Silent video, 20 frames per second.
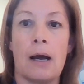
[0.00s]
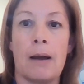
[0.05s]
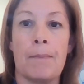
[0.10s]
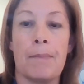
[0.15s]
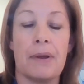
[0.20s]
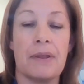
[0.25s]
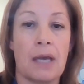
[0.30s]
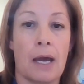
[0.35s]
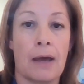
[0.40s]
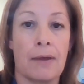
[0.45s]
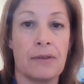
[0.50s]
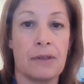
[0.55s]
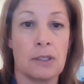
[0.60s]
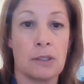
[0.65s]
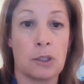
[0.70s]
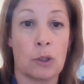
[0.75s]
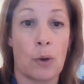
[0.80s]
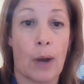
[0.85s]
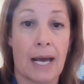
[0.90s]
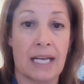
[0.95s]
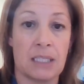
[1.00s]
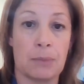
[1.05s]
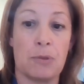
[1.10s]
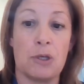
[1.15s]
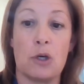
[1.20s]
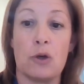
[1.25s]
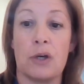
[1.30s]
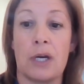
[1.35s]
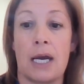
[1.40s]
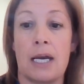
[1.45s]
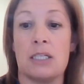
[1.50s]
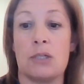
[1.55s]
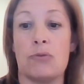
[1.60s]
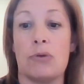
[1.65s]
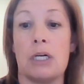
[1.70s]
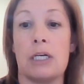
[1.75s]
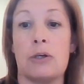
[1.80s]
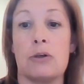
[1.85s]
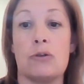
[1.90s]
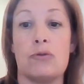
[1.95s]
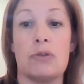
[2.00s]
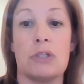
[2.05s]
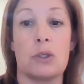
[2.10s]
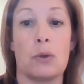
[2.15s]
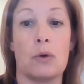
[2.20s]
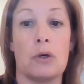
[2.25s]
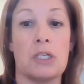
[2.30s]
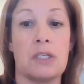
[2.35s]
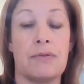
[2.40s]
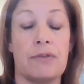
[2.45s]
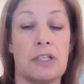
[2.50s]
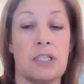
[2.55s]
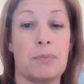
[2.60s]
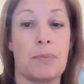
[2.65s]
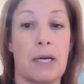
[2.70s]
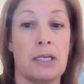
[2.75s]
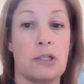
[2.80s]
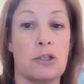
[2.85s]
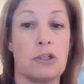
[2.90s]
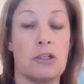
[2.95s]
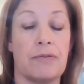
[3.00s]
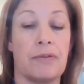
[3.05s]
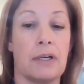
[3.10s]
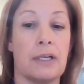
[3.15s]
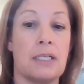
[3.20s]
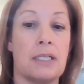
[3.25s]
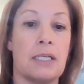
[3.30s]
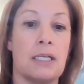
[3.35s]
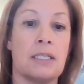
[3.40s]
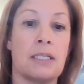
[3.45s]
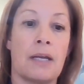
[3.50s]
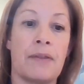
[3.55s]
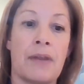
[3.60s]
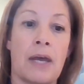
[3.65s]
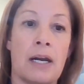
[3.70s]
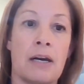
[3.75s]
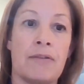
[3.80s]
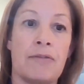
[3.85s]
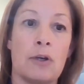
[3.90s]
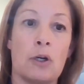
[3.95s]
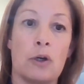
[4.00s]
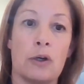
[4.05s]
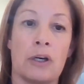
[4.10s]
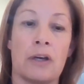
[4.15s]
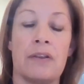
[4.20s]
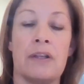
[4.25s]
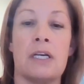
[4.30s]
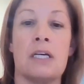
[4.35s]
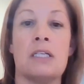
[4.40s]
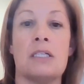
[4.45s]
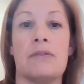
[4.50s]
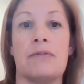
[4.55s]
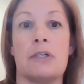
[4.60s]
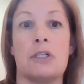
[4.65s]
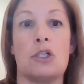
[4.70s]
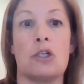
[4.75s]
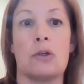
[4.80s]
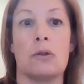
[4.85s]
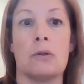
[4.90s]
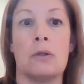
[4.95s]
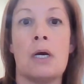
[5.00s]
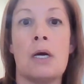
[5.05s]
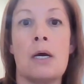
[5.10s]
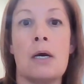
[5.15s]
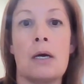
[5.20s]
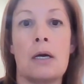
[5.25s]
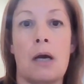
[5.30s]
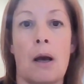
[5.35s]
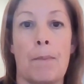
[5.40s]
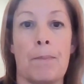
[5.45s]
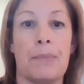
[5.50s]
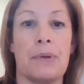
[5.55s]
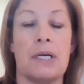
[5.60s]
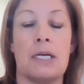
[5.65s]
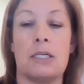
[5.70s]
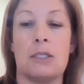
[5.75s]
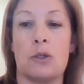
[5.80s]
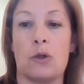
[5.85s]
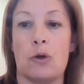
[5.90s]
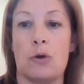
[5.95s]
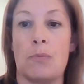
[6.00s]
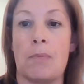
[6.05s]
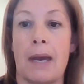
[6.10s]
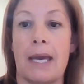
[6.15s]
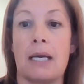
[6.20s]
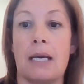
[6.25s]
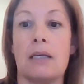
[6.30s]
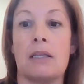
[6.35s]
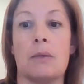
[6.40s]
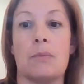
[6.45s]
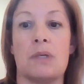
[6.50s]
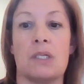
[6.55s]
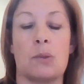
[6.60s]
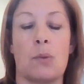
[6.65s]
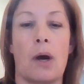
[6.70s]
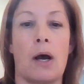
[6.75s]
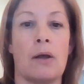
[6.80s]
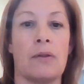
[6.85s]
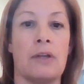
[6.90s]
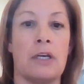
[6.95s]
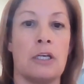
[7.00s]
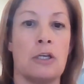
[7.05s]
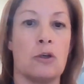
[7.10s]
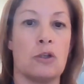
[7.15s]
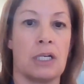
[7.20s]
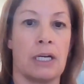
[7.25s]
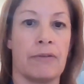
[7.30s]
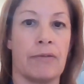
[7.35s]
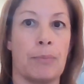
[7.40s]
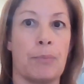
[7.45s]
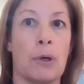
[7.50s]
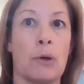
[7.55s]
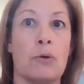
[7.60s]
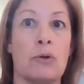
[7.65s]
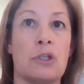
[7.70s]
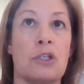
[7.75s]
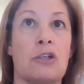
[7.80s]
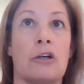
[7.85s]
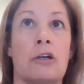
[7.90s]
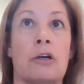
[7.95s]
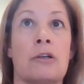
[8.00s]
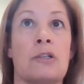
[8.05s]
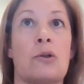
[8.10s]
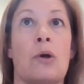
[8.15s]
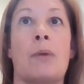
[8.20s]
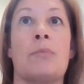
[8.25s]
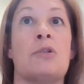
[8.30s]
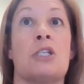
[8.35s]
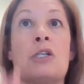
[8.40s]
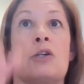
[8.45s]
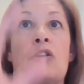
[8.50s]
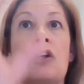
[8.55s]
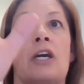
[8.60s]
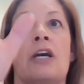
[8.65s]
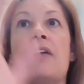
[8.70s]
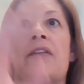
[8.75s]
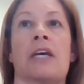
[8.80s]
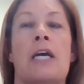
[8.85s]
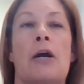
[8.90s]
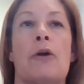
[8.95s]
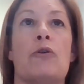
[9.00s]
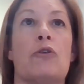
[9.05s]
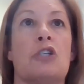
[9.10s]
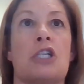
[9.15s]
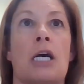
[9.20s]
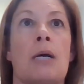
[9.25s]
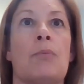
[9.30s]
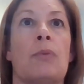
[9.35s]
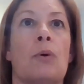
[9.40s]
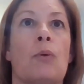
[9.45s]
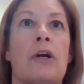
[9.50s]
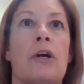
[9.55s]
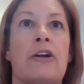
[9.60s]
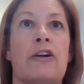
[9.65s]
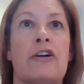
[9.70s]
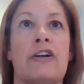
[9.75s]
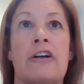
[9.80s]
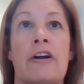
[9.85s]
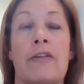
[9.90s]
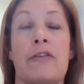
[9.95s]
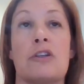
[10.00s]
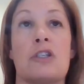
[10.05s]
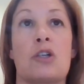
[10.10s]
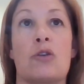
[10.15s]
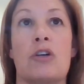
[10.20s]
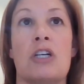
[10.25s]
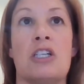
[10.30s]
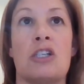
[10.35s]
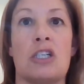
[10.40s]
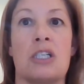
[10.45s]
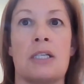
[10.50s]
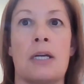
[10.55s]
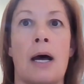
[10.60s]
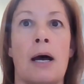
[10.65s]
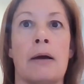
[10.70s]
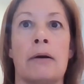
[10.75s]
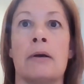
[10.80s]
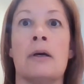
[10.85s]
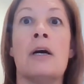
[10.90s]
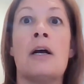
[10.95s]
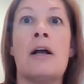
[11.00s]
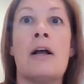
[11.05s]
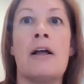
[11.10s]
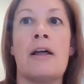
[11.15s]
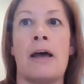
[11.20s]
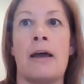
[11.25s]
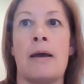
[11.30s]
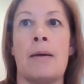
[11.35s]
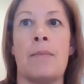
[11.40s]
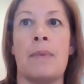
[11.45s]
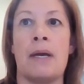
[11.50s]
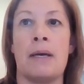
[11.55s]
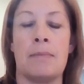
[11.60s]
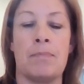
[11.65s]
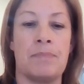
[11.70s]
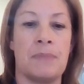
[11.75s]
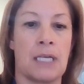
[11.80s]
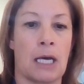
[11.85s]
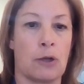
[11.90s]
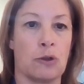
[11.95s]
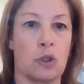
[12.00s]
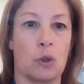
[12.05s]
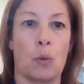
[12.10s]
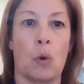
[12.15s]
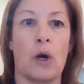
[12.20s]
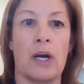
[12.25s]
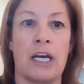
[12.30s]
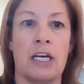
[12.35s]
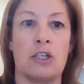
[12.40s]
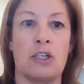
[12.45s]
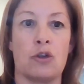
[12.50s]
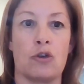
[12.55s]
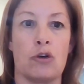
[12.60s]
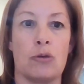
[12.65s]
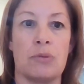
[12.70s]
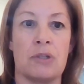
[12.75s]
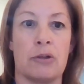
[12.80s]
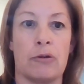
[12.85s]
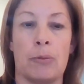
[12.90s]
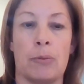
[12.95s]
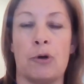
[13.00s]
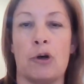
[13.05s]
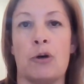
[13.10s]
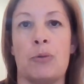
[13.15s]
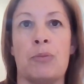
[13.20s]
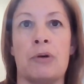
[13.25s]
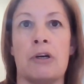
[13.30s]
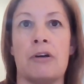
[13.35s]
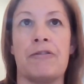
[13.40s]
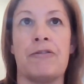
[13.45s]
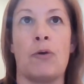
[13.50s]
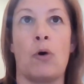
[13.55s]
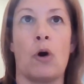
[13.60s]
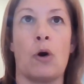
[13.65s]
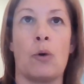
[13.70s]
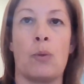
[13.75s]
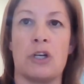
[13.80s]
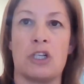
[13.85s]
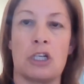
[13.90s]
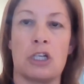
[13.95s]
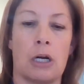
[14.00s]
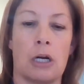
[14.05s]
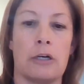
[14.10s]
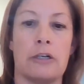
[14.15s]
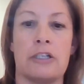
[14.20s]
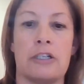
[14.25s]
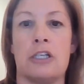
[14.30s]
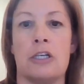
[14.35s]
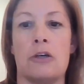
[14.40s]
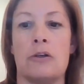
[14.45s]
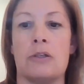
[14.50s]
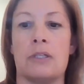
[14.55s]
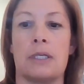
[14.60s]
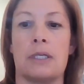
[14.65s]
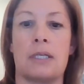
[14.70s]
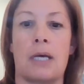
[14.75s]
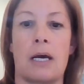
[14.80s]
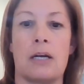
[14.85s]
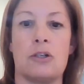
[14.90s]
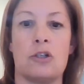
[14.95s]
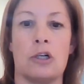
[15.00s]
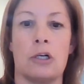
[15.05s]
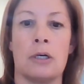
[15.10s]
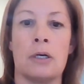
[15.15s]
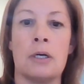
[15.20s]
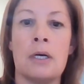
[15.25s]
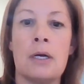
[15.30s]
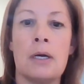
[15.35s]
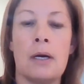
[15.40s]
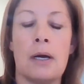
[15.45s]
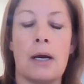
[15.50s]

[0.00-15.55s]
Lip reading: But yeah, so Asthma UK is a really good resource for spacer devices. And then if you look at the individual companies who make them as well, they usually have a poster. So I'm just looking at the aero chamber one on another screen just now. It tells you what age groups they're appropriate for, which colour to use, etc.